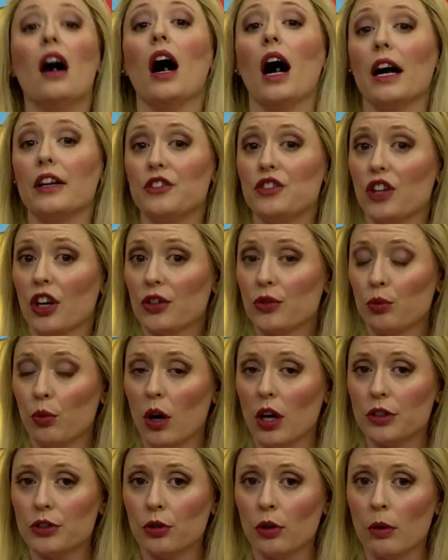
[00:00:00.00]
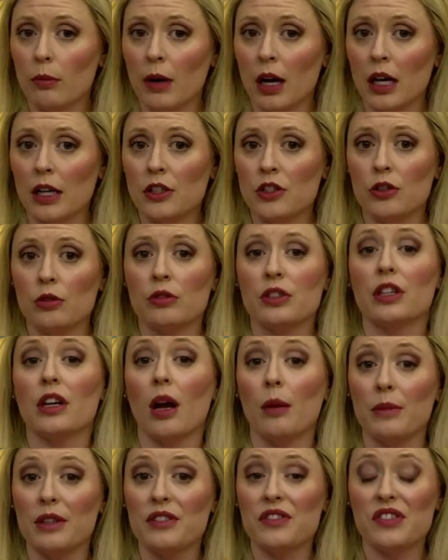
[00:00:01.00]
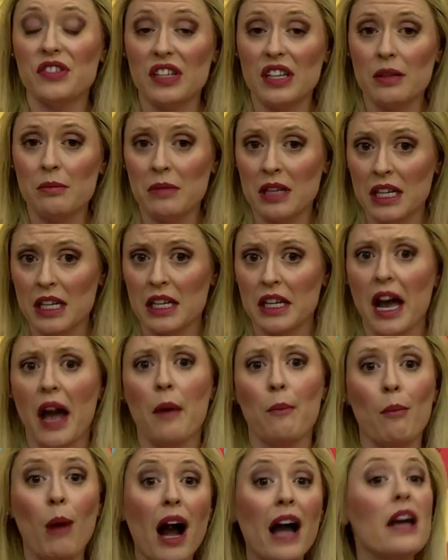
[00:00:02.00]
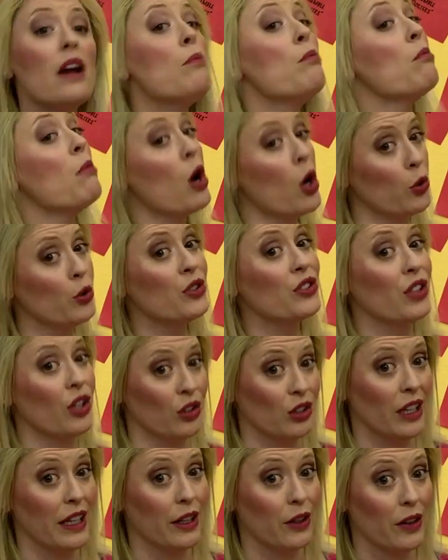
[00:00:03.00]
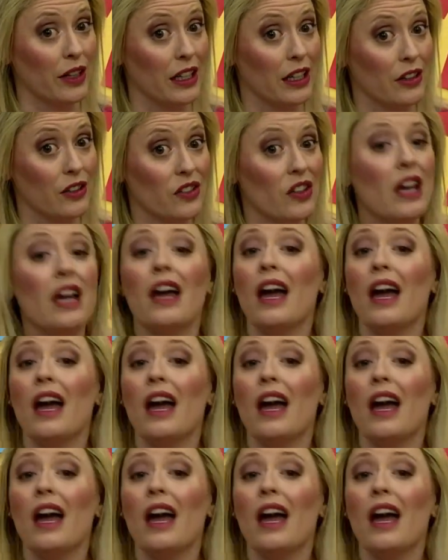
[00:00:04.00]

I just want to remind you to come and see me at my most hilarious